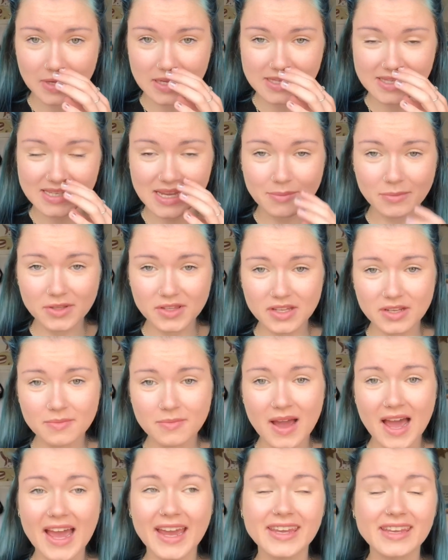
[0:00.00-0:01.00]
Some of
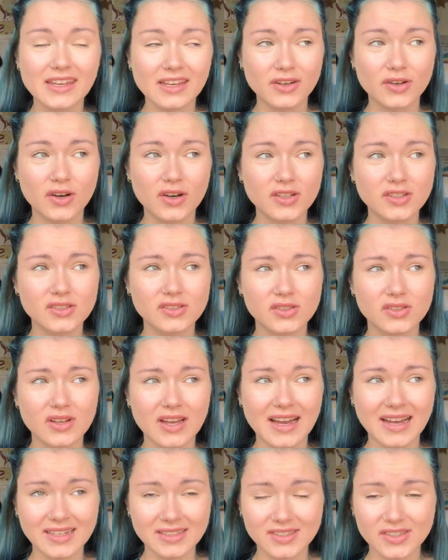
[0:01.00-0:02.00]
them I cannot
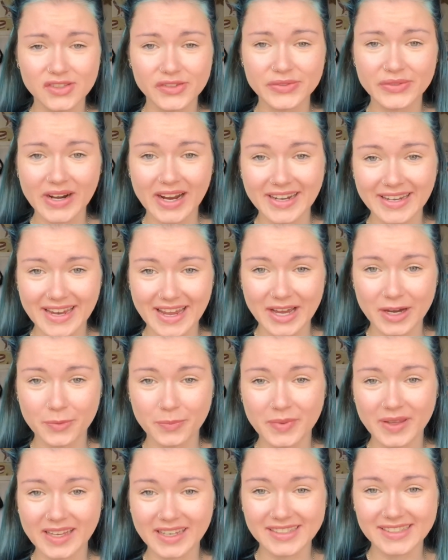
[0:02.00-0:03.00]
answer right now
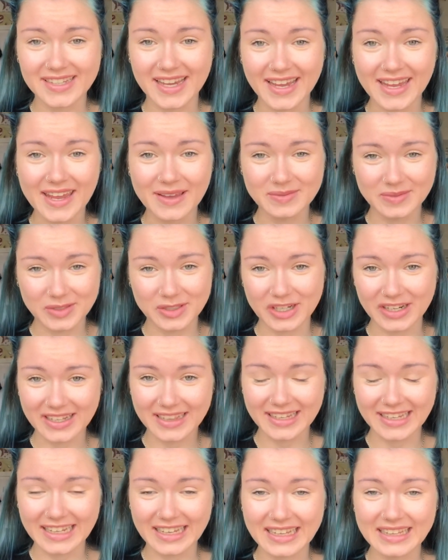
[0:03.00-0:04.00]
because I am
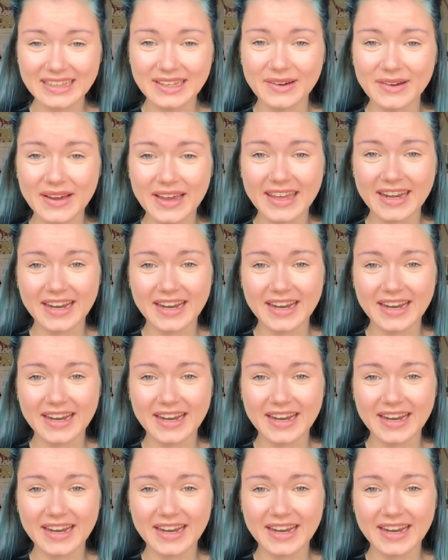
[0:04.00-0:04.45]
struggling a lot,